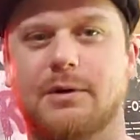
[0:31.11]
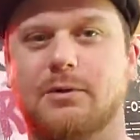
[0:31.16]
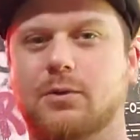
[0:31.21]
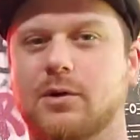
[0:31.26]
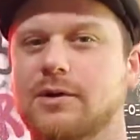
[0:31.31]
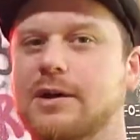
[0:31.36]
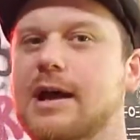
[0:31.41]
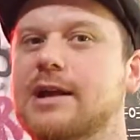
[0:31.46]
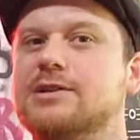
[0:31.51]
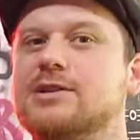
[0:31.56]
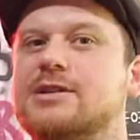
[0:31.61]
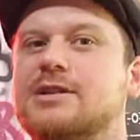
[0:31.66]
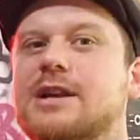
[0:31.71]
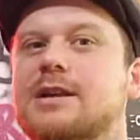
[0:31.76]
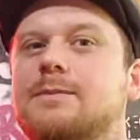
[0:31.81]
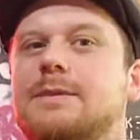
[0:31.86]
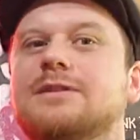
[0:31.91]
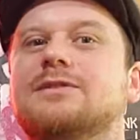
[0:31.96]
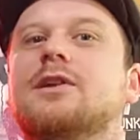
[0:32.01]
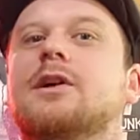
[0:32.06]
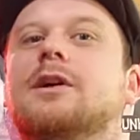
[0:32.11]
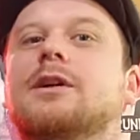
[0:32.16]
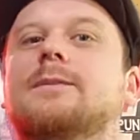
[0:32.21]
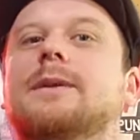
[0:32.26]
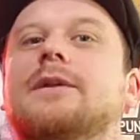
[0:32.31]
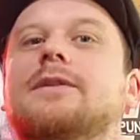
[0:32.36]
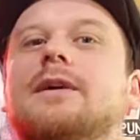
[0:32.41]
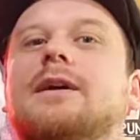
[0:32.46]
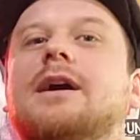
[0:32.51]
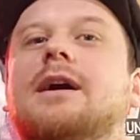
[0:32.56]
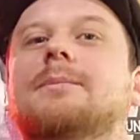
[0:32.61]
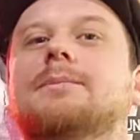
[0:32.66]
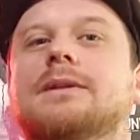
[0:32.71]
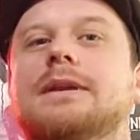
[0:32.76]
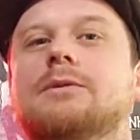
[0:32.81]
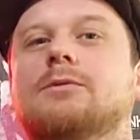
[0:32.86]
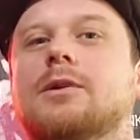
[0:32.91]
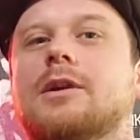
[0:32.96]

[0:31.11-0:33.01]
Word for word: But we're not just going to be talking about the company.